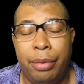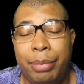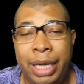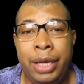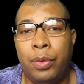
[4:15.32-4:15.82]

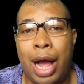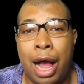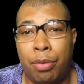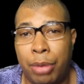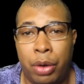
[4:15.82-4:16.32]

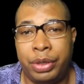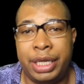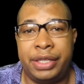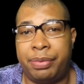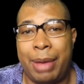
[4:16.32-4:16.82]
Meanwhile,
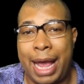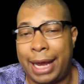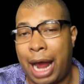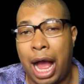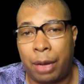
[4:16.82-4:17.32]
Monice
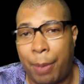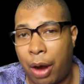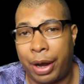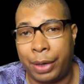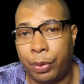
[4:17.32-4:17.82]
mad
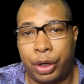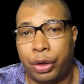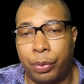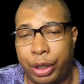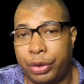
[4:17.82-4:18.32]
Akbar ain't
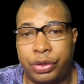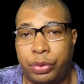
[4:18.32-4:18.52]
working with her,